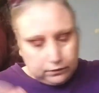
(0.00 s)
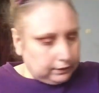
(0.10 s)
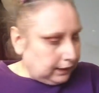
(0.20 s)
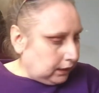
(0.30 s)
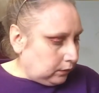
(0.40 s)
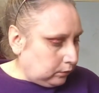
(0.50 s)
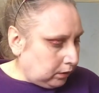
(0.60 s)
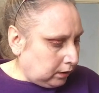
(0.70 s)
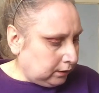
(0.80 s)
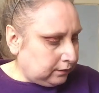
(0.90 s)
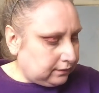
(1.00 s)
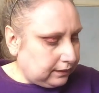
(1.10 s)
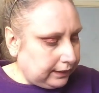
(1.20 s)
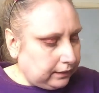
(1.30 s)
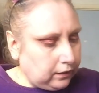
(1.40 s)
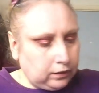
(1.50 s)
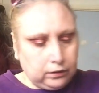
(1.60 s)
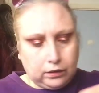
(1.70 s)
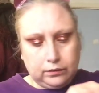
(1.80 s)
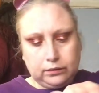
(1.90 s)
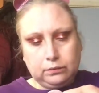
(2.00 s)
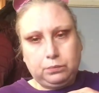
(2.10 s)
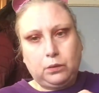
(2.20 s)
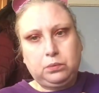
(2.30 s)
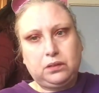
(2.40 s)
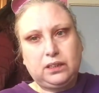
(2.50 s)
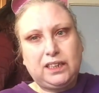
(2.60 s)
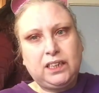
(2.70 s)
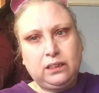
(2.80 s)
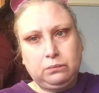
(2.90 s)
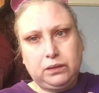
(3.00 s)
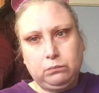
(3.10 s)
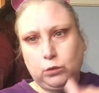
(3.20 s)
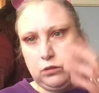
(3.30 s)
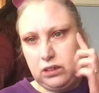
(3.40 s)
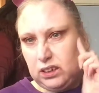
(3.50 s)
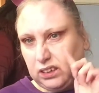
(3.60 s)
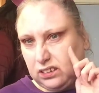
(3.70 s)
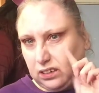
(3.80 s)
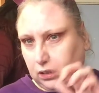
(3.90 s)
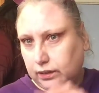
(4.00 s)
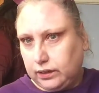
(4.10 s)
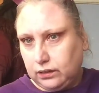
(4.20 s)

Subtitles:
Now, like I say, I'm going to pop on a little bit more on this side.